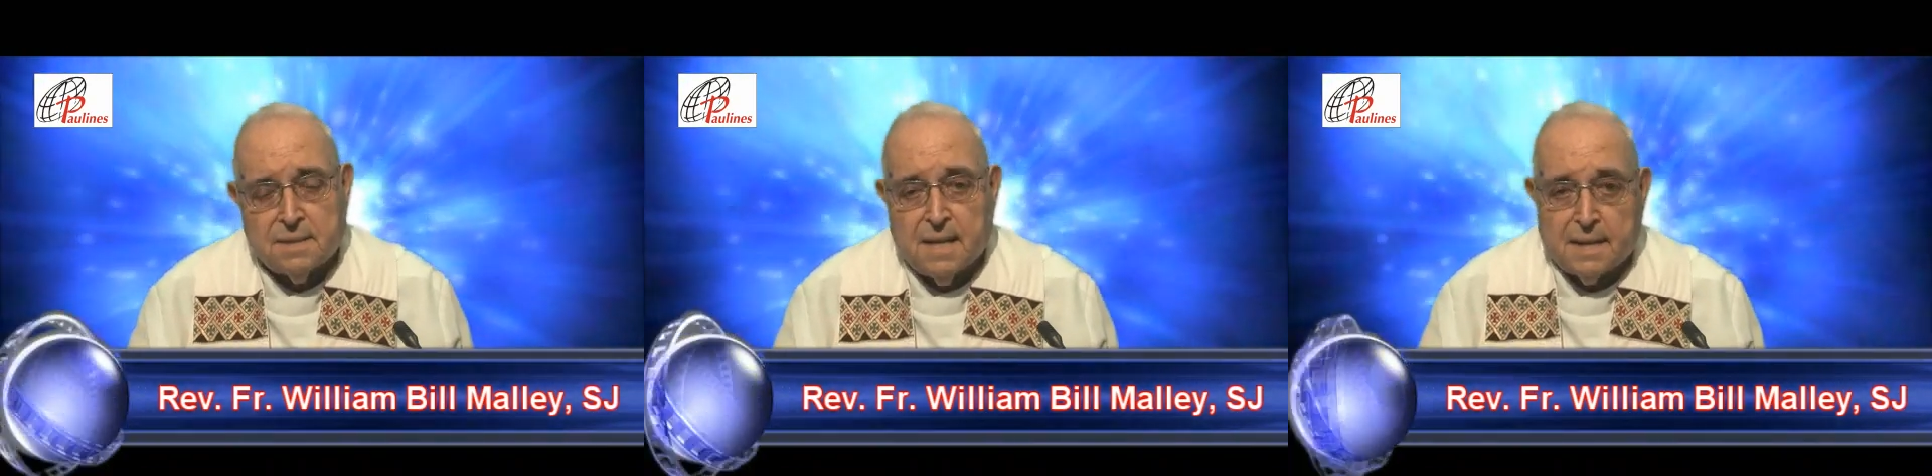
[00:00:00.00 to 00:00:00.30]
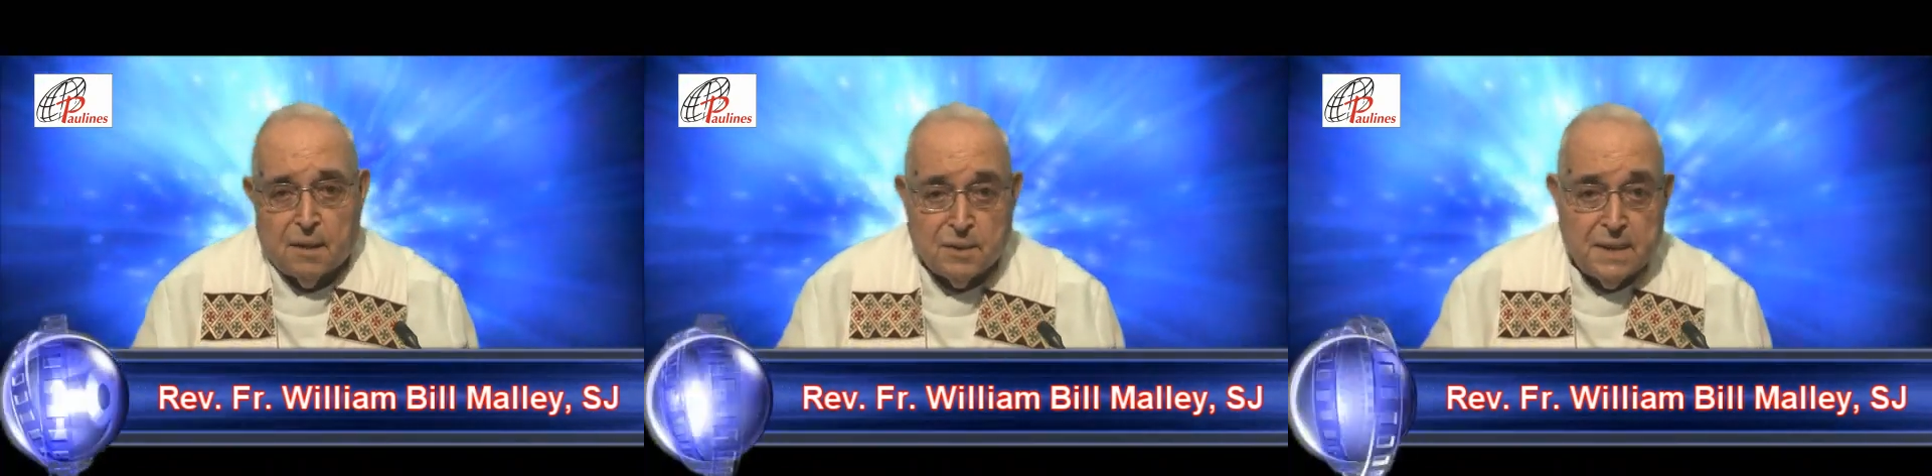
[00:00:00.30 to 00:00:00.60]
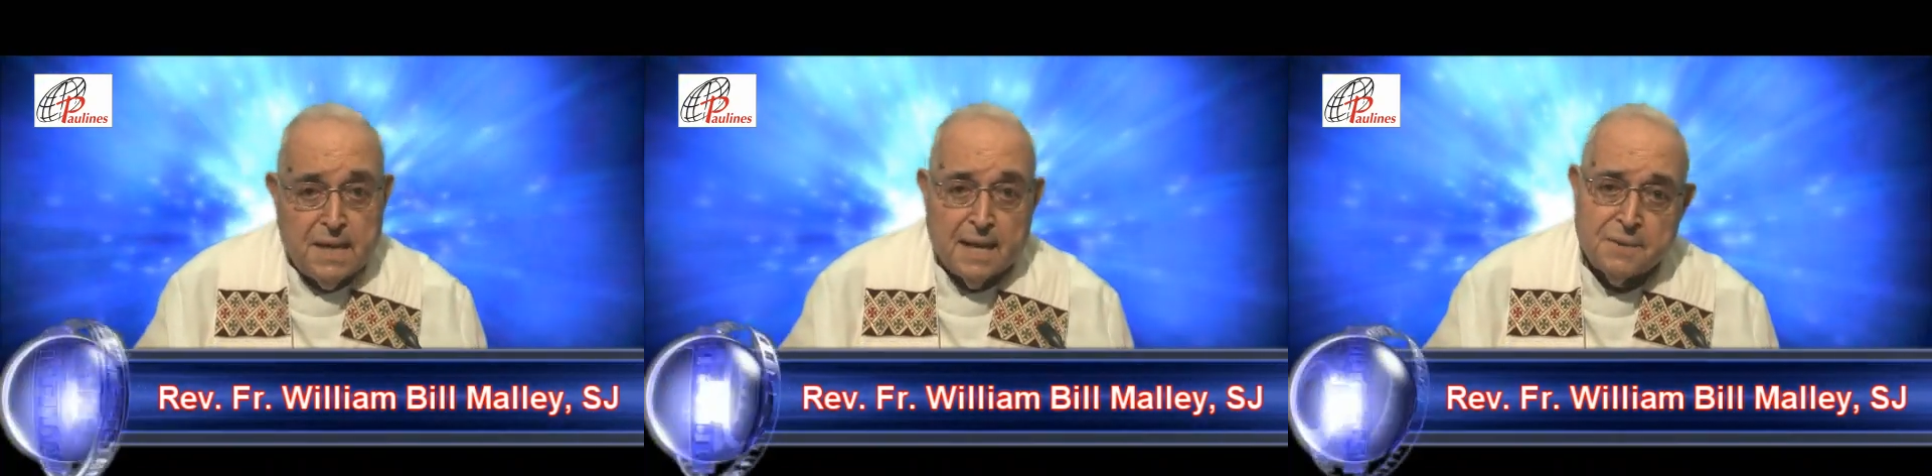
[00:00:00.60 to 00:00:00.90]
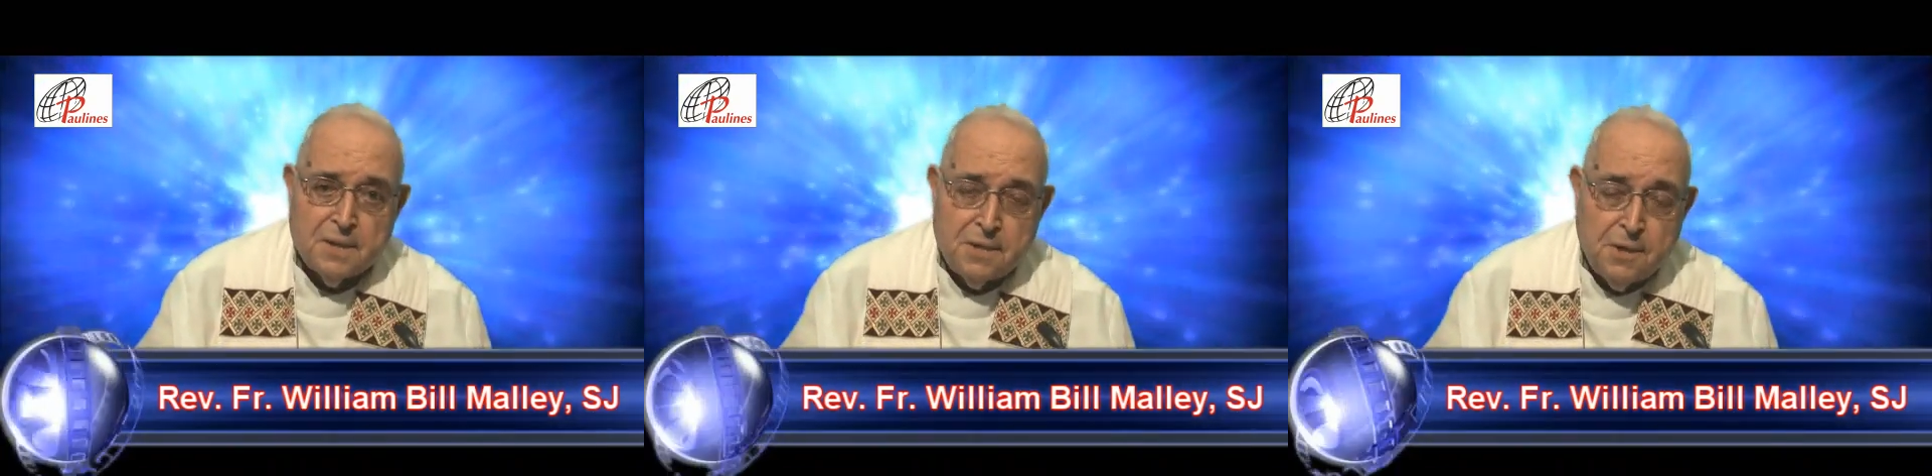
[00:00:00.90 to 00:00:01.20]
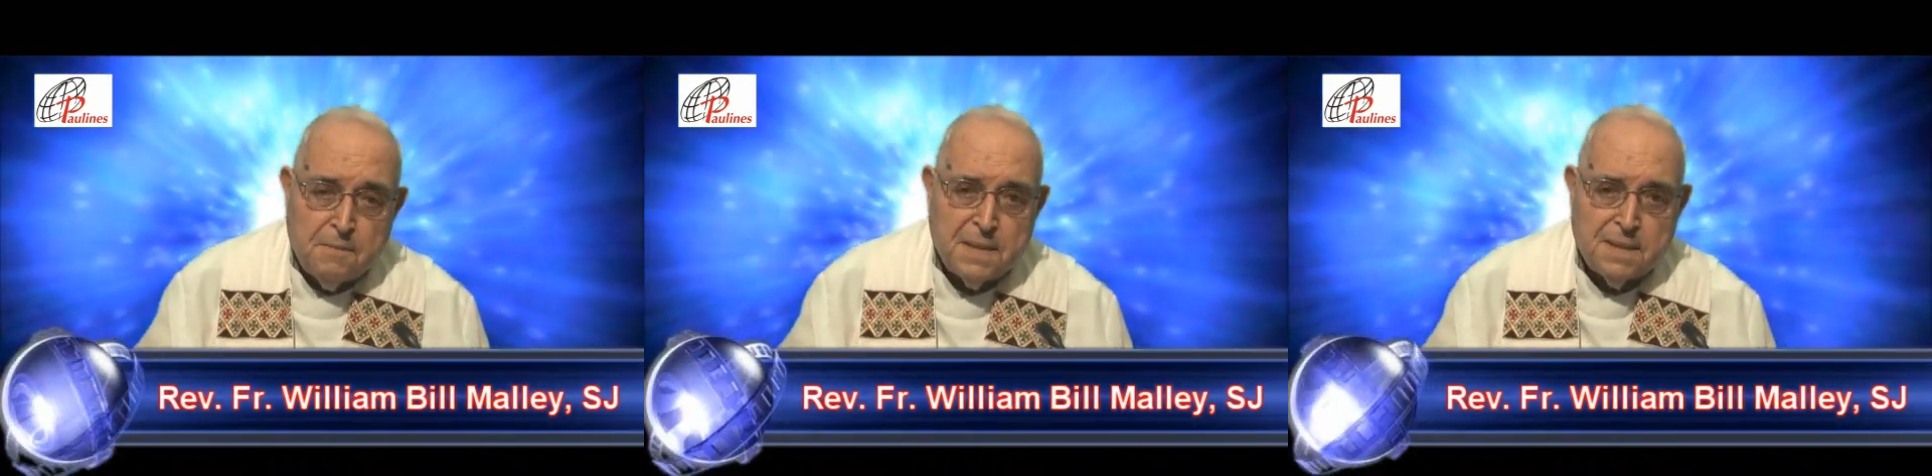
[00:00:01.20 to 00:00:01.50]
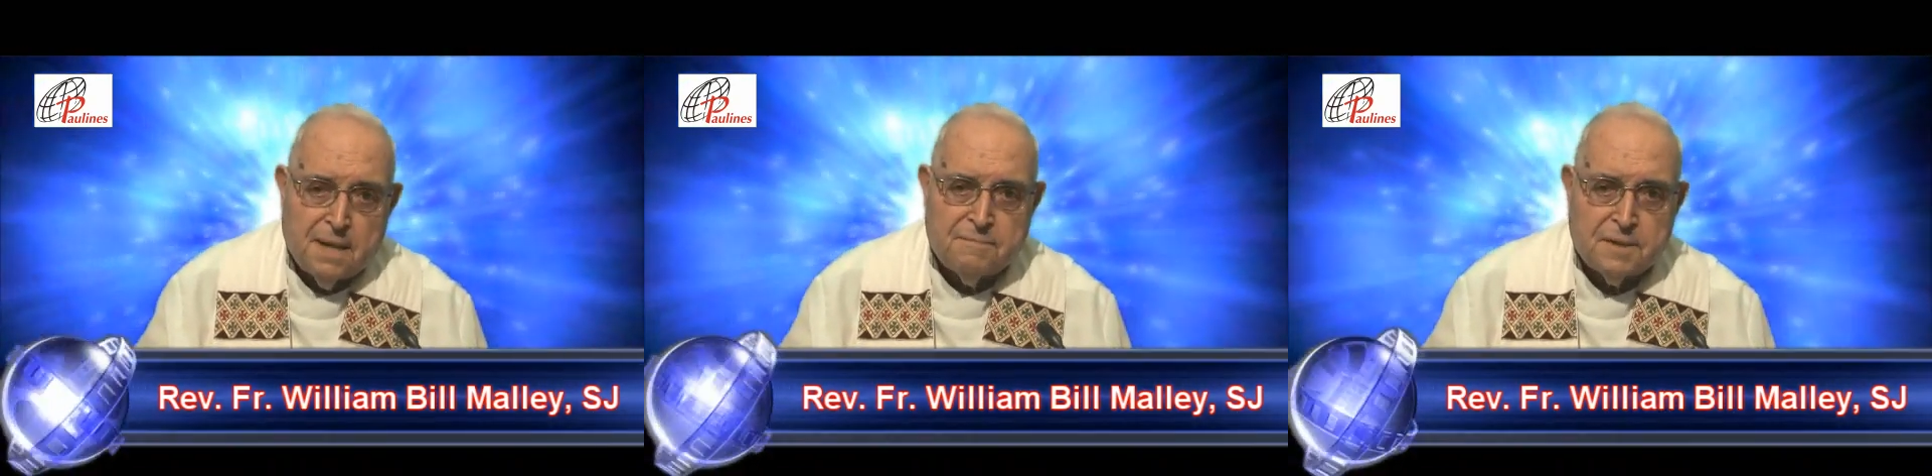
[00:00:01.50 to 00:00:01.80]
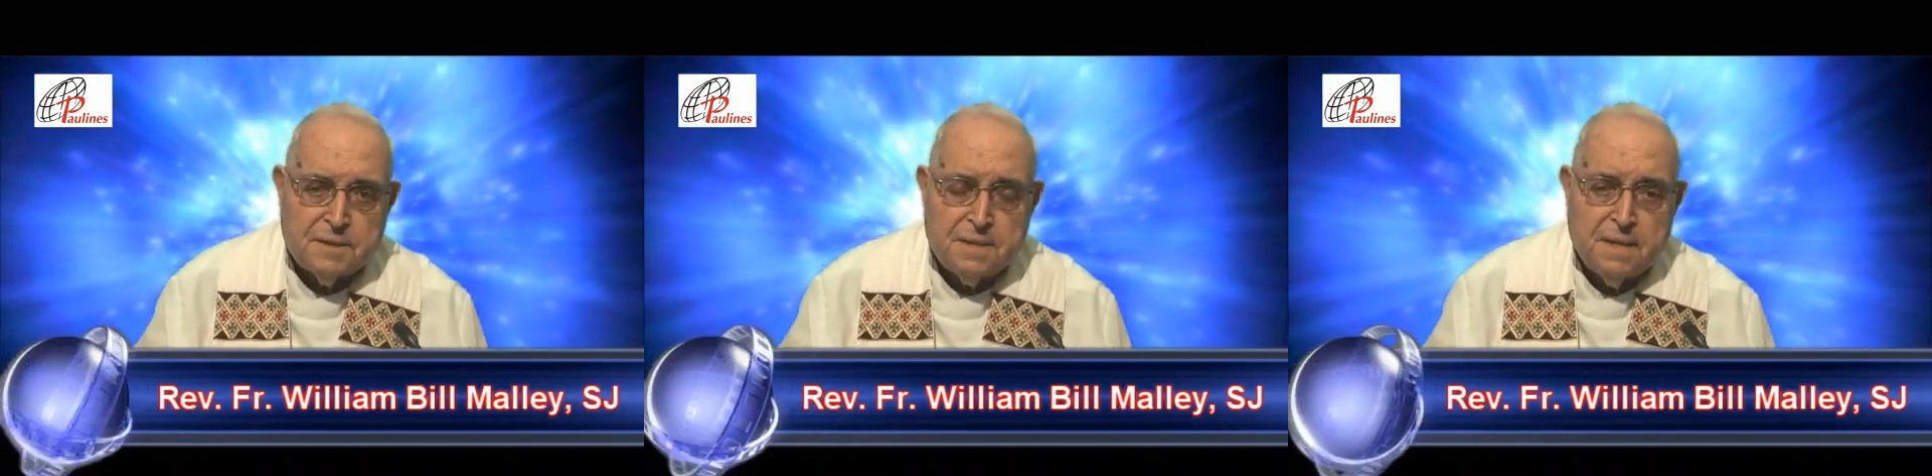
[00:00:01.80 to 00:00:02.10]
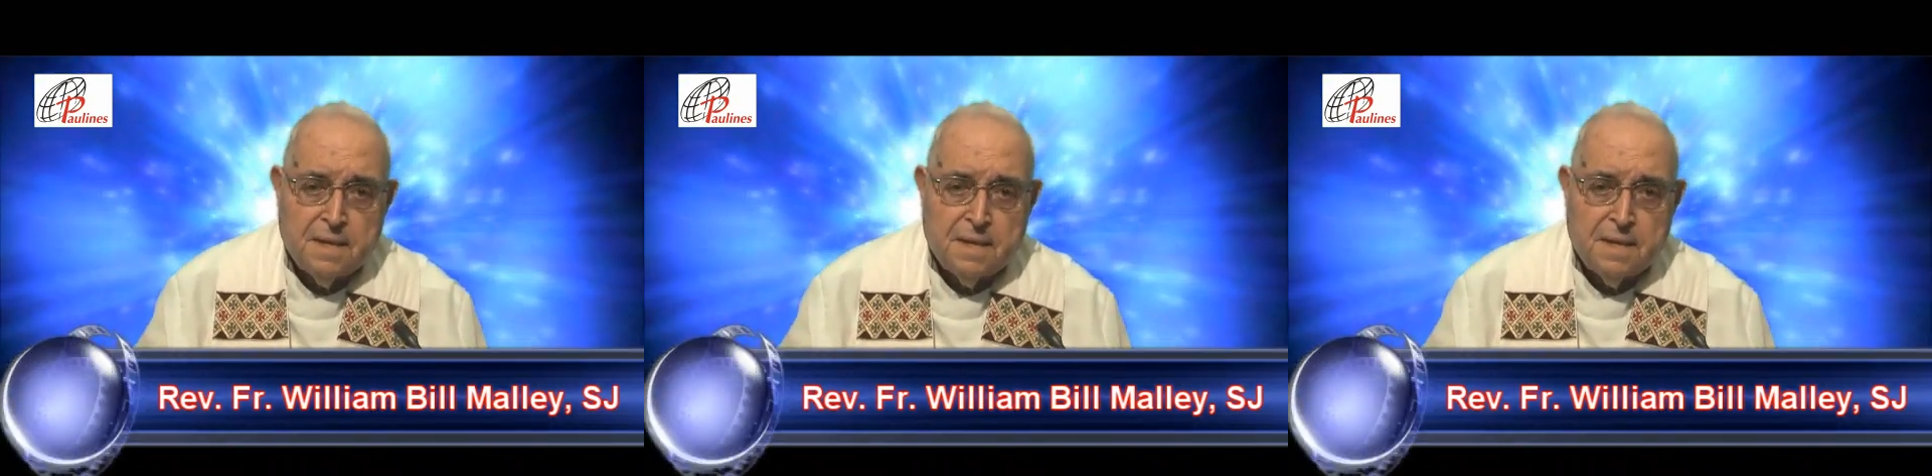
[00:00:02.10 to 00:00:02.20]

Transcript: not only on the human level,